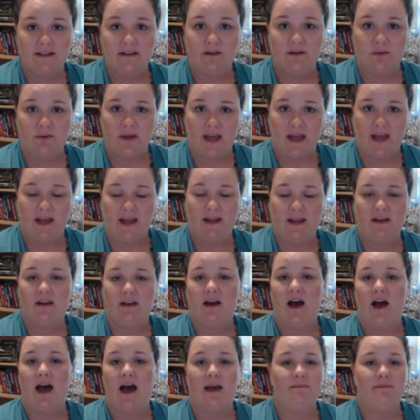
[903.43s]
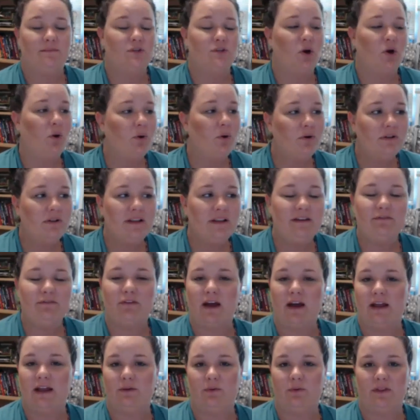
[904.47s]
Okay, I'm totally
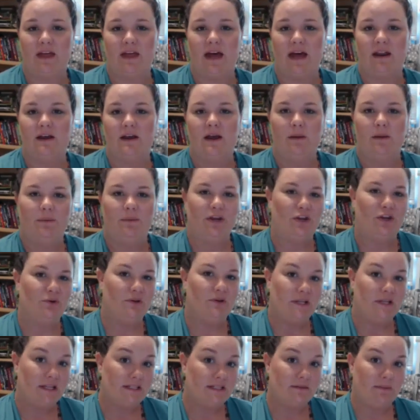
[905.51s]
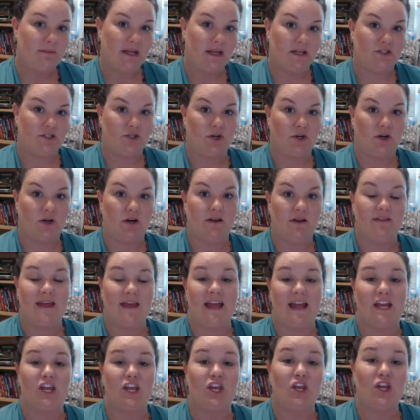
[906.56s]
fine with that, but you need to make sure
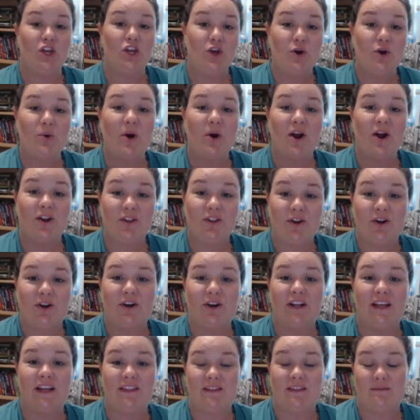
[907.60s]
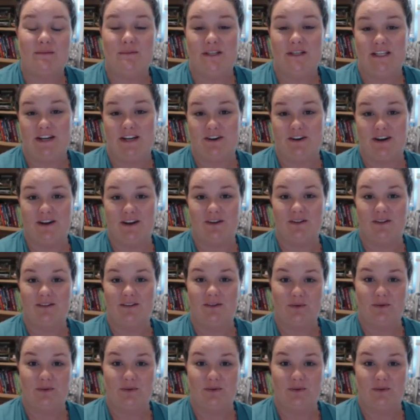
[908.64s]
that you are learning the material.